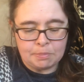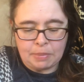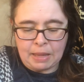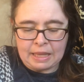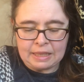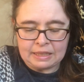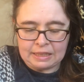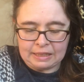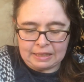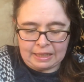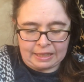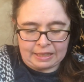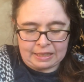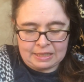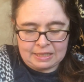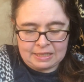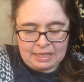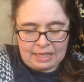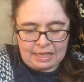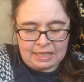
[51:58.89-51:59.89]

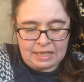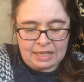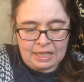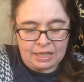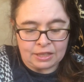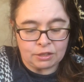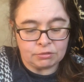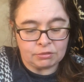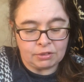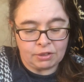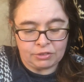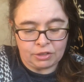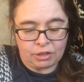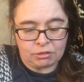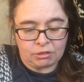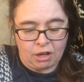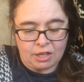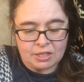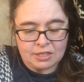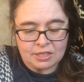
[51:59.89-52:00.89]
bandy-legged Teddy at the river
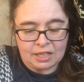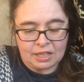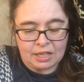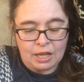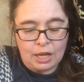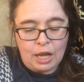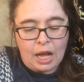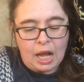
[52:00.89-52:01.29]
crossing,